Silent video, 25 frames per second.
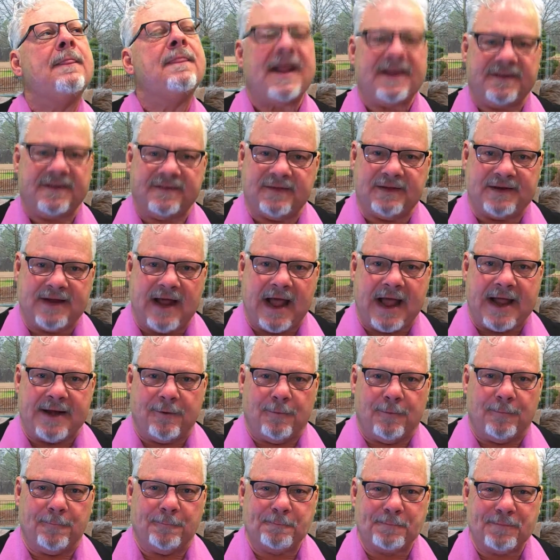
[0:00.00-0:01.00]
That's the
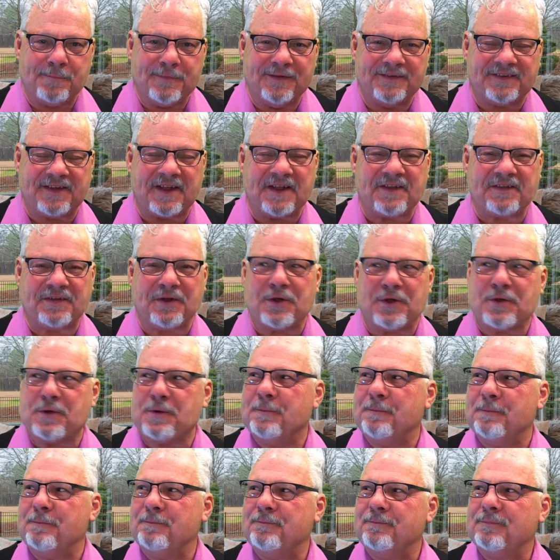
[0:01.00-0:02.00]
title. Says who?
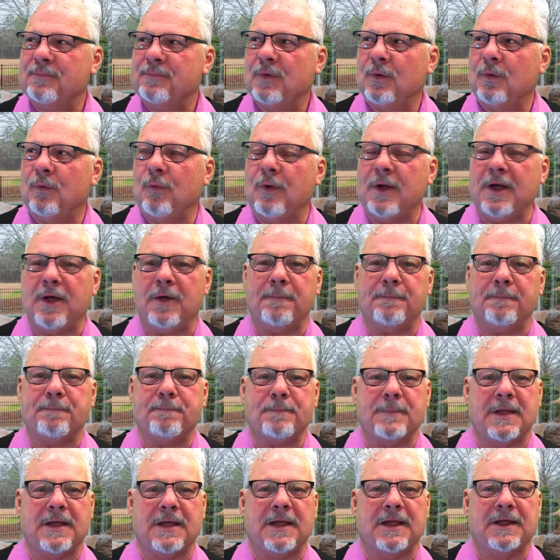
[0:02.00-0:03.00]
Well,
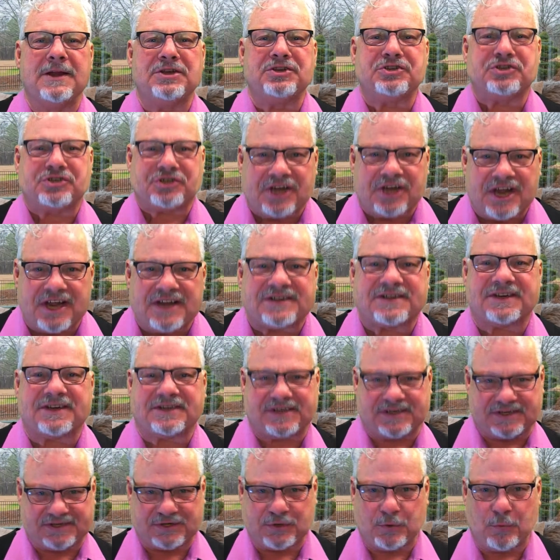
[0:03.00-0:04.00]

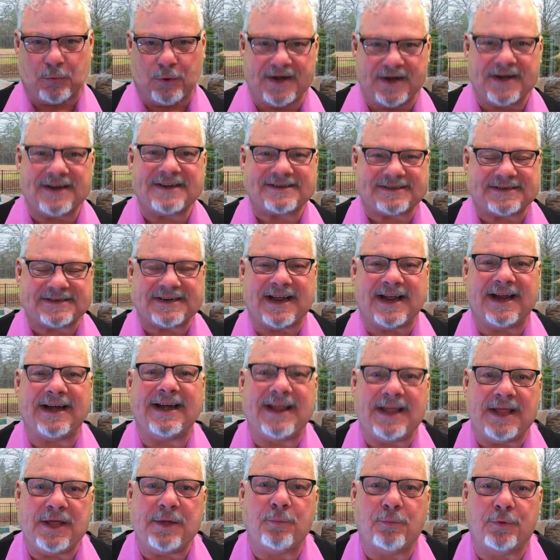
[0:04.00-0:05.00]
Jesus is the one that said
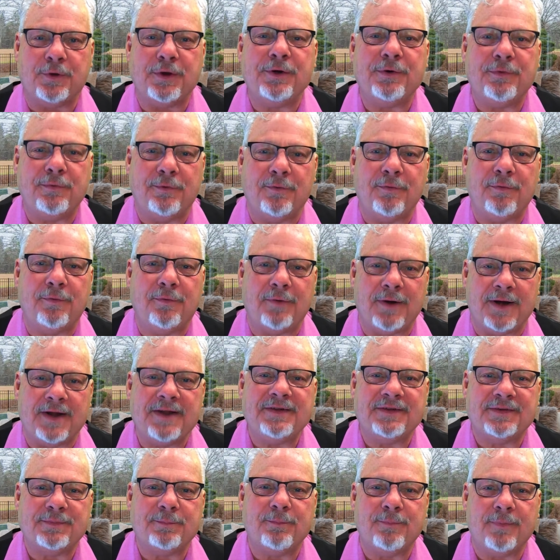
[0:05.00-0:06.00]
he would
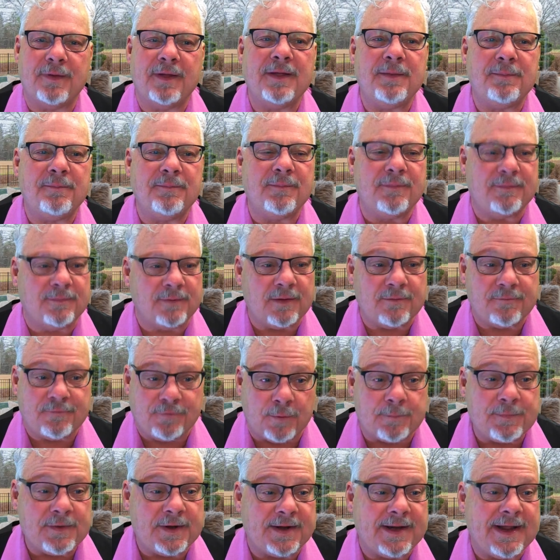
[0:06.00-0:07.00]
raise him
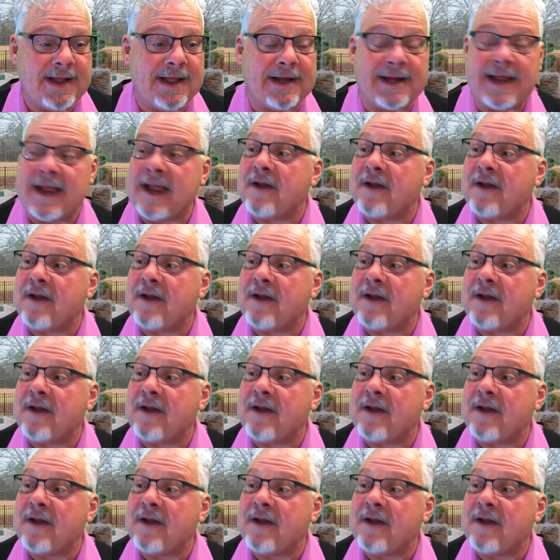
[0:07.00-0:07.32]
from the dead.